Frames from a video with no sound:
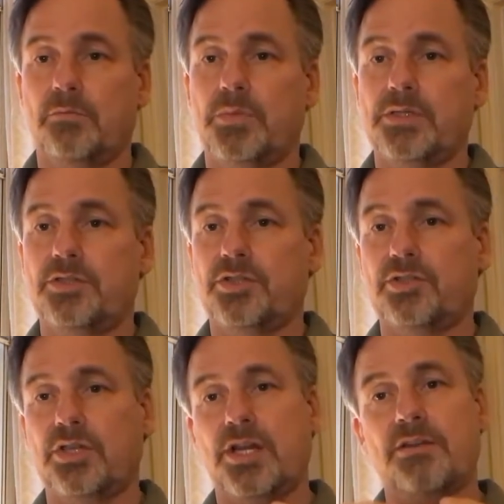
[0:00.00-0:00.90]
But
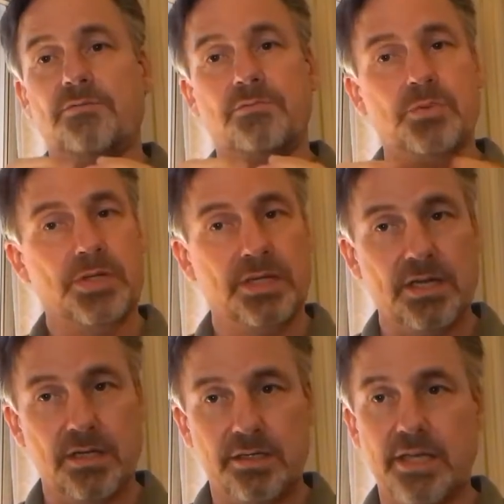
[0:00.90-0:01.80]
just kind of putting
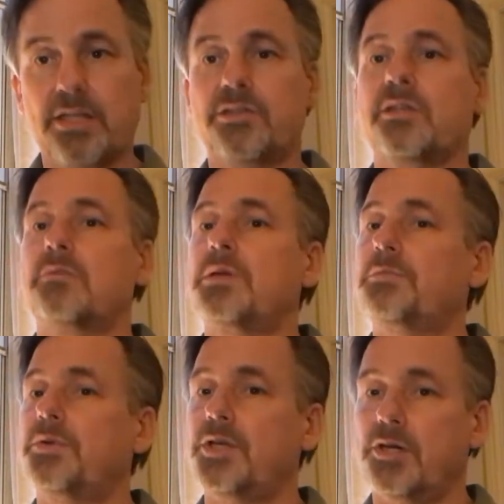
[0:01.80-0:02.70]
down a date so that
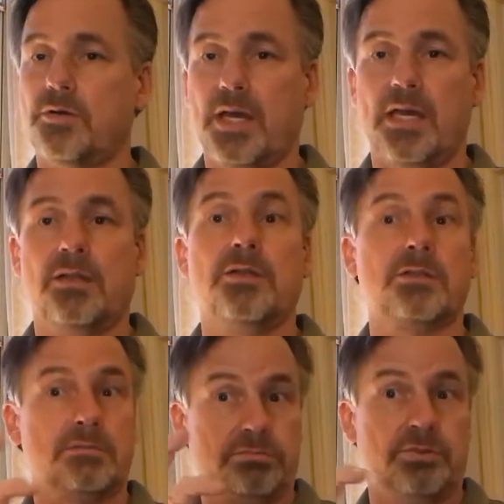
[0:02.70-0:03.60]
people know, hey,
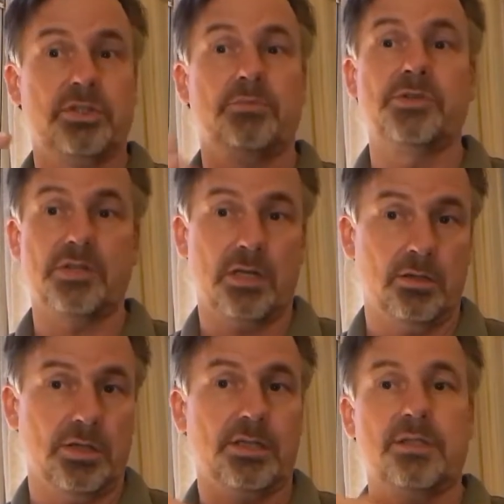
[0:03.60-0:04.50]
look, somebody's got to
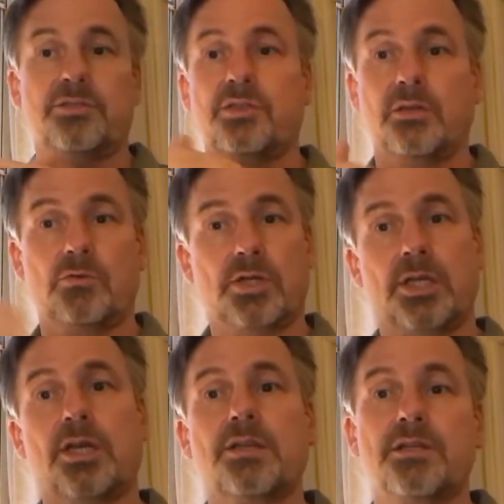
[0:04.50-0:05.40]
look at this or get working
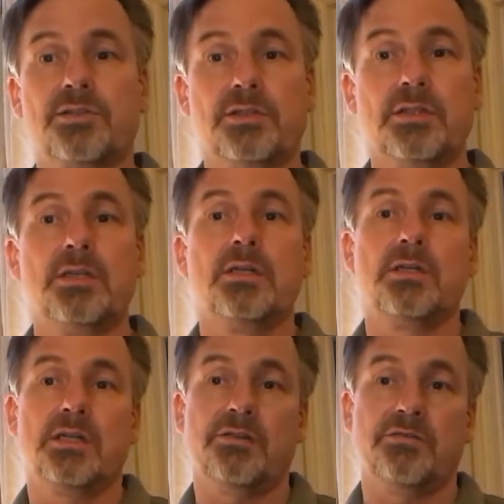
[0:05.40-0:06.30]
on this
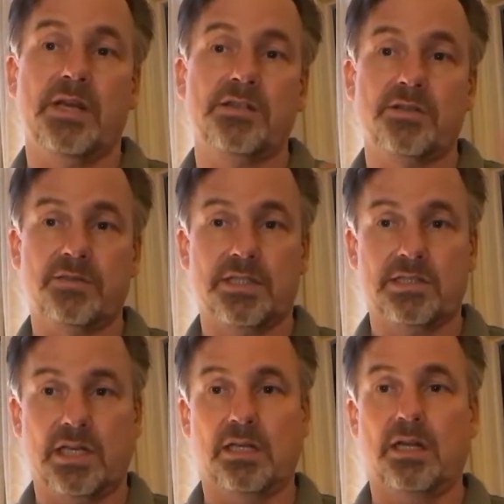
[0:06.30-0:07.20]
in advance of this
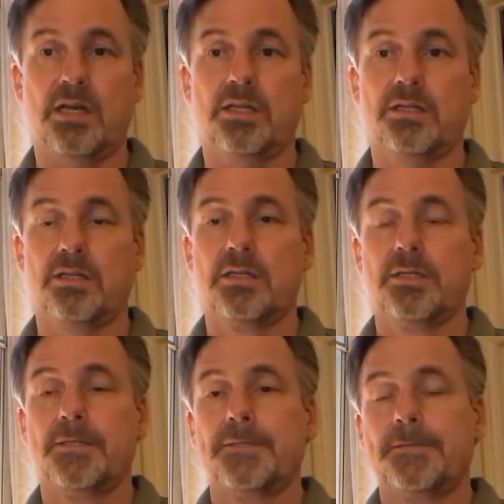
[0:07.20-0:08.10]
deadline,
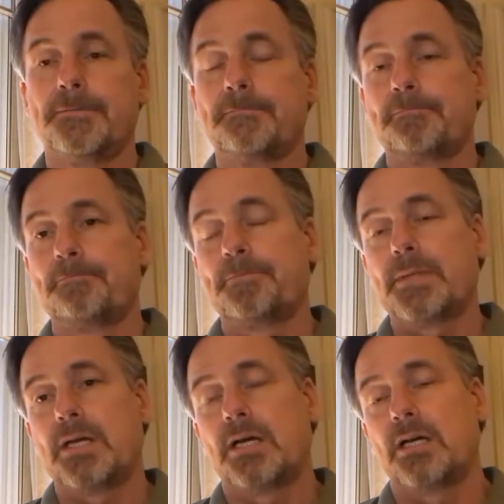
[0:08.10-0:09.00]

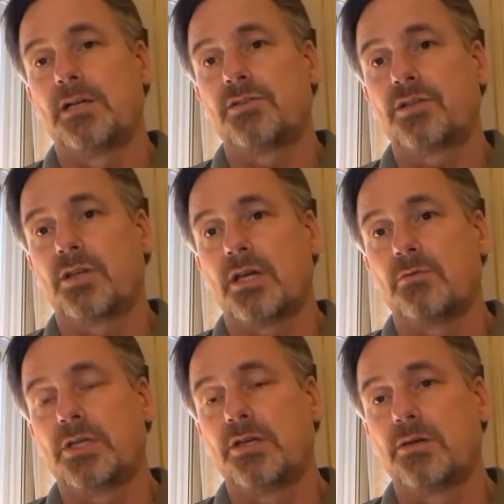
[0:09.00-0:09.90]
uh, so that
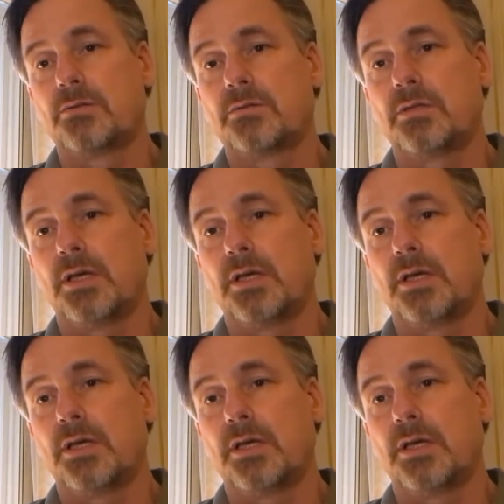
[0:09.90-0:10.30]
we don't.